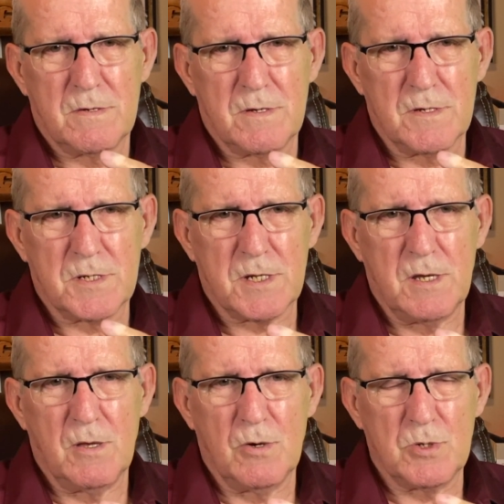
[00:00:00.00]
to
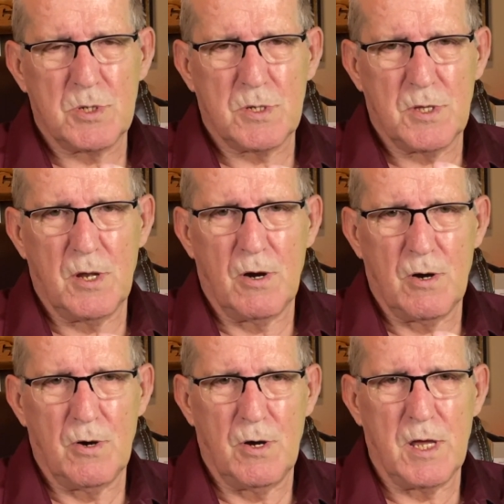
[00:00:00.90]
see those that
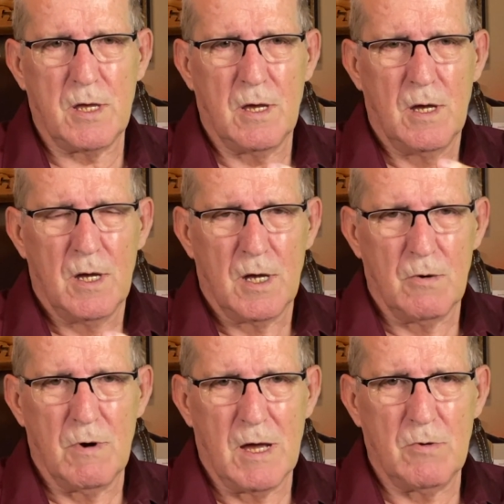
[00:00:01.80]
are hurting
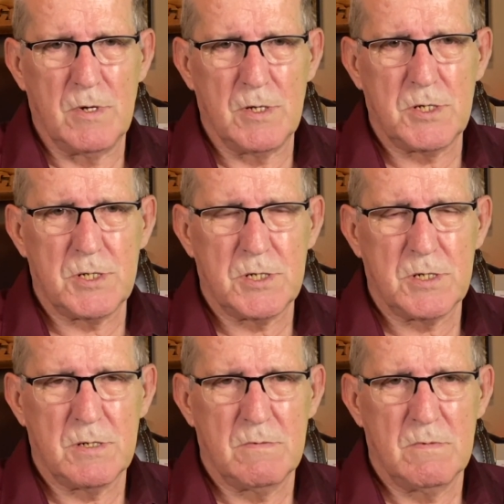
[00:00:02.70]
around
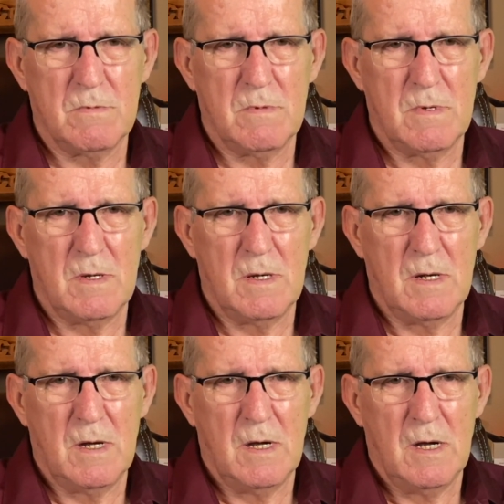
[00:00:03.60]
us?
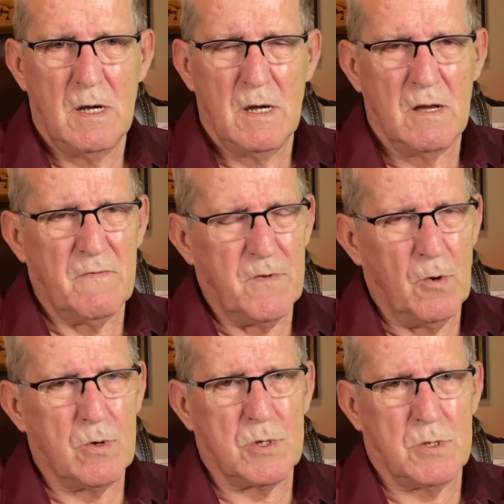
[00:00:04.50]
And
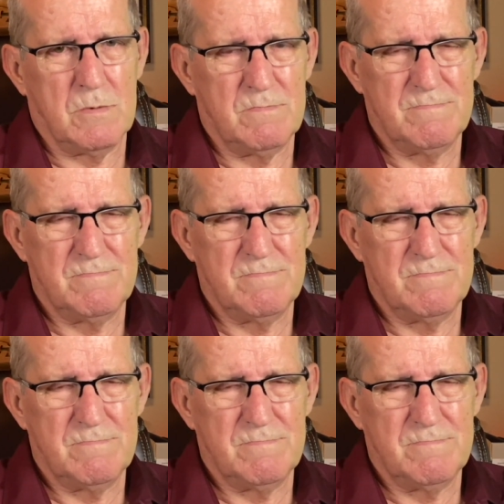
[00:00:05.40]
folks,